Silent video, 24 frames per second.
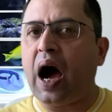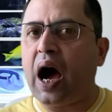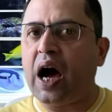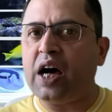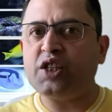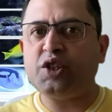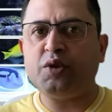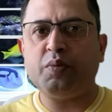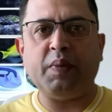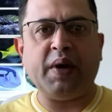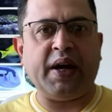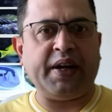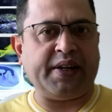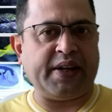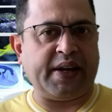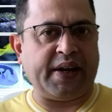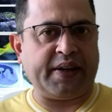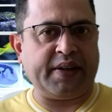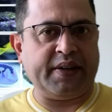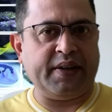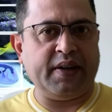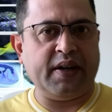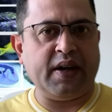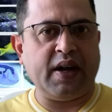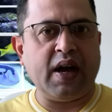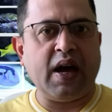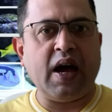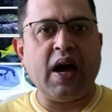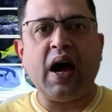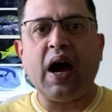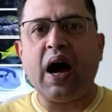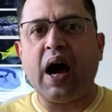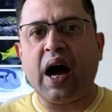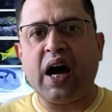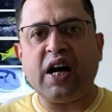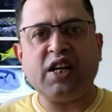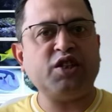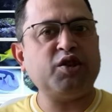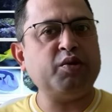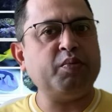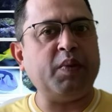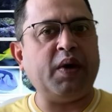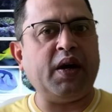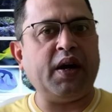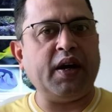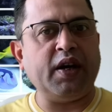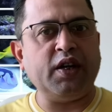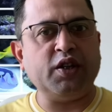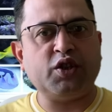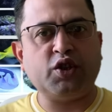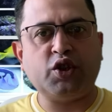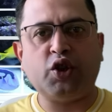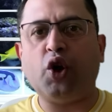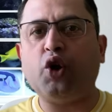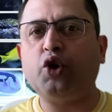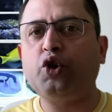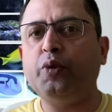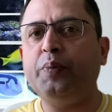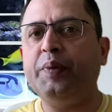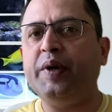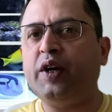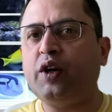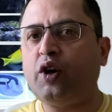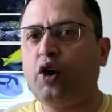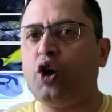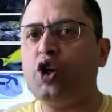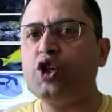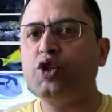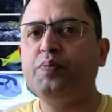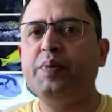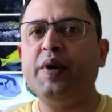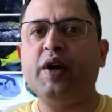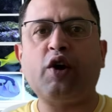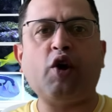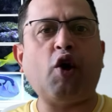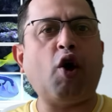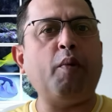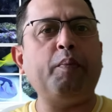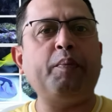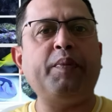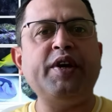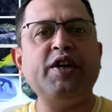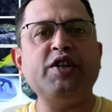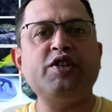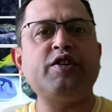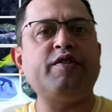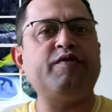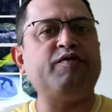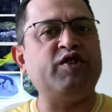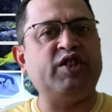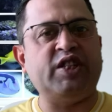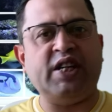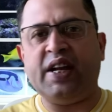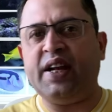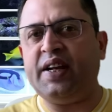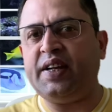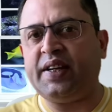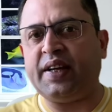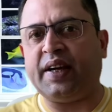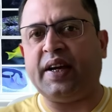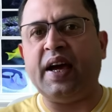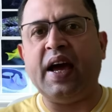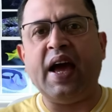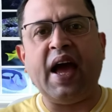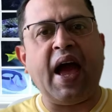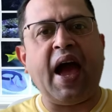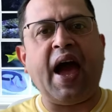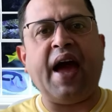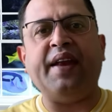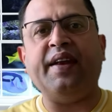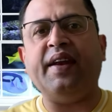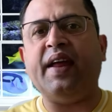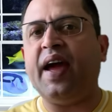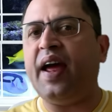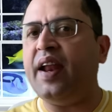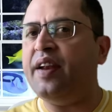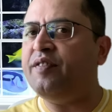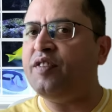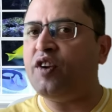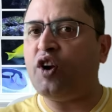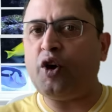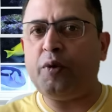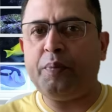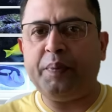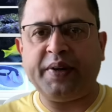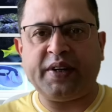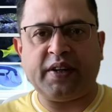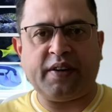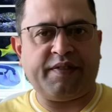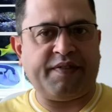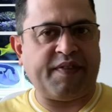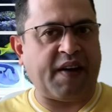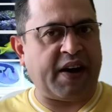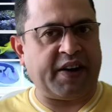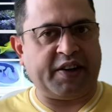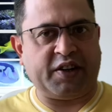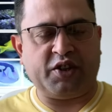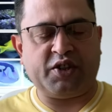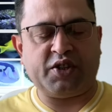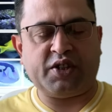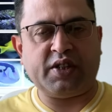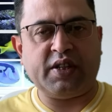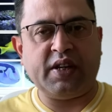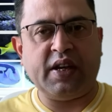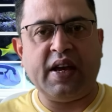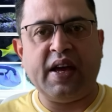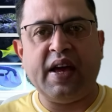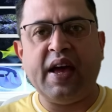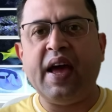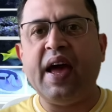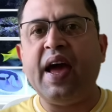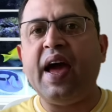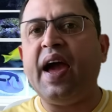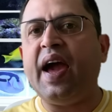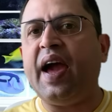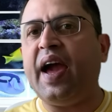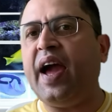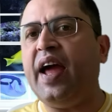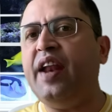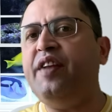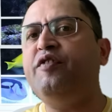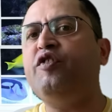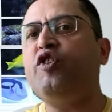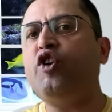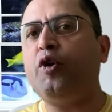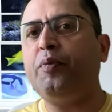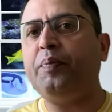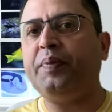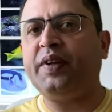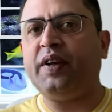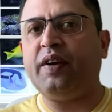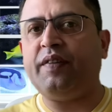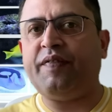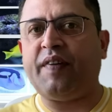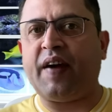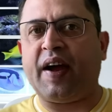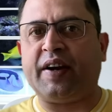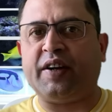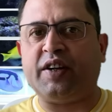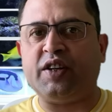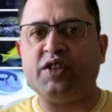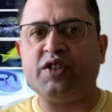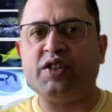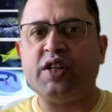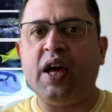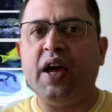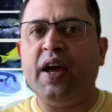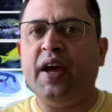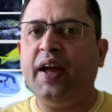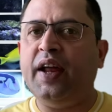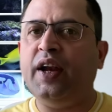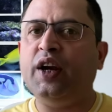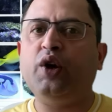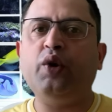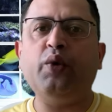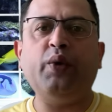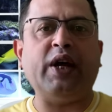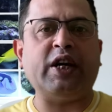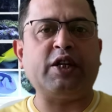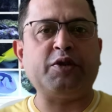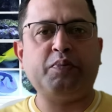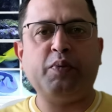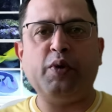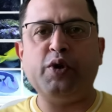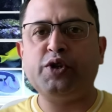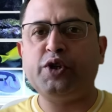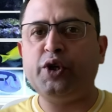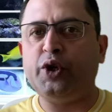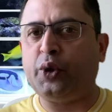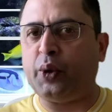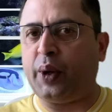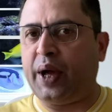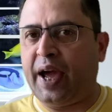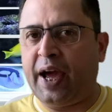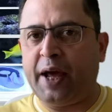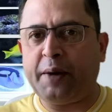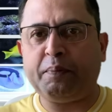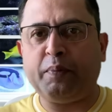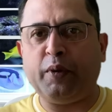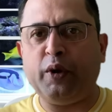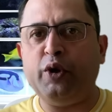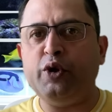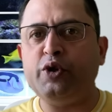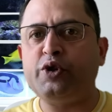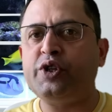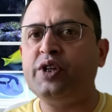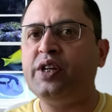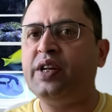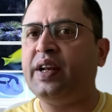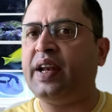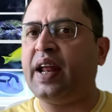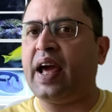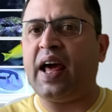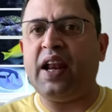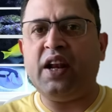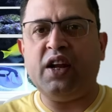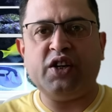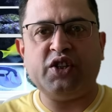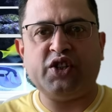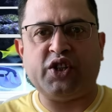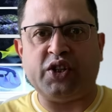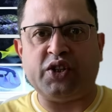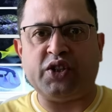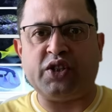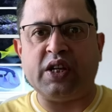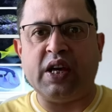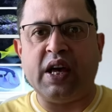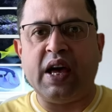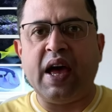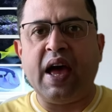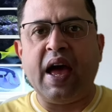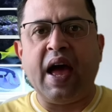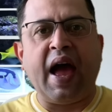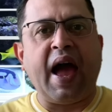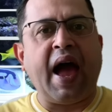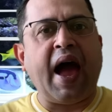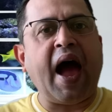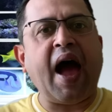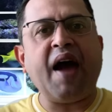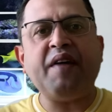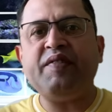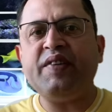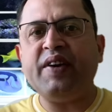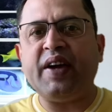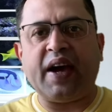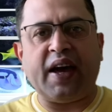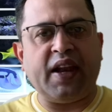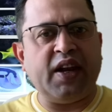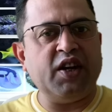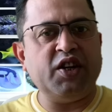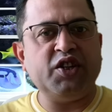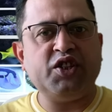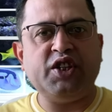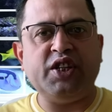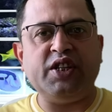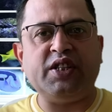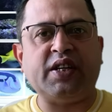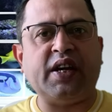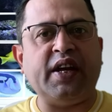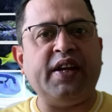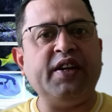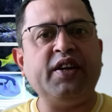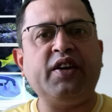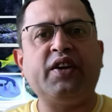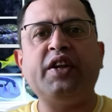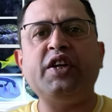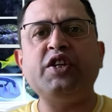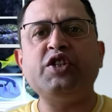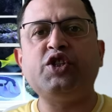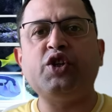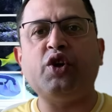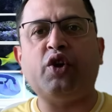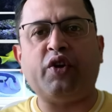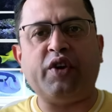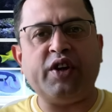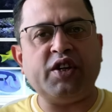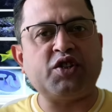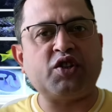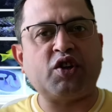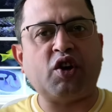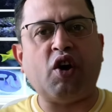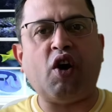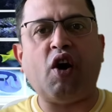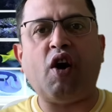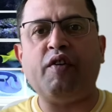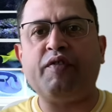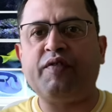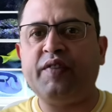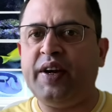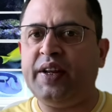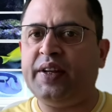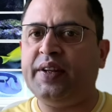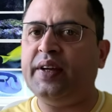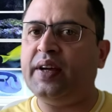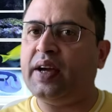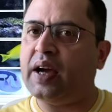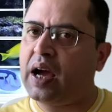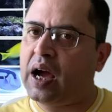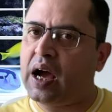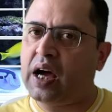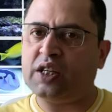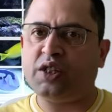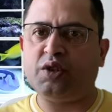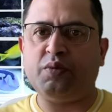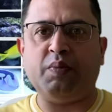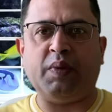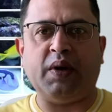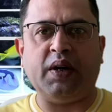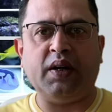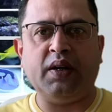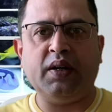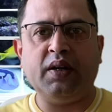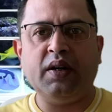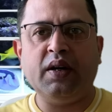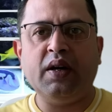asthma attack. Asthma is thought to be caused by a combination of genetic and environmental factors. Environmental factors include exposure to air pollution and allergens. Having allergies can increase your risk of getting asthma.